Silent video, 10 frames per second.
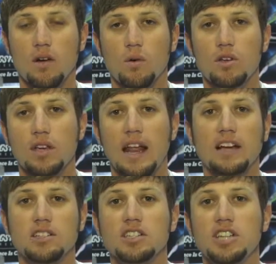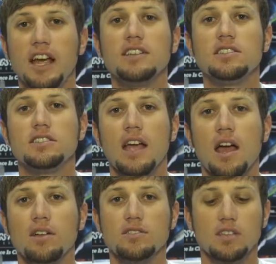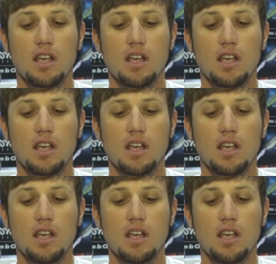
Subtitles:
where you can actually change the sounds.